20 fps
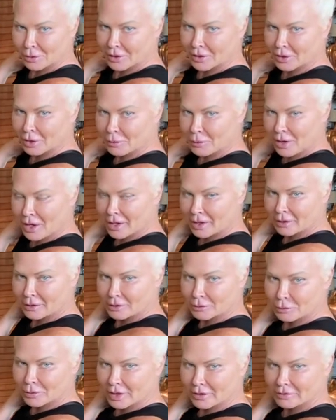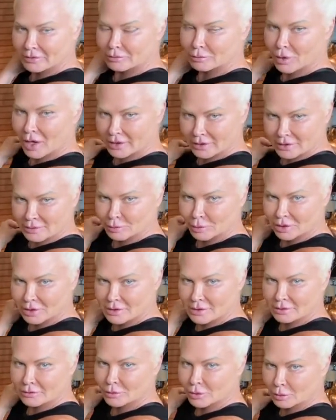You want to know why we have practice
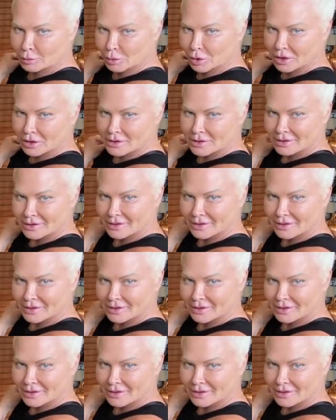bullets and real bullets?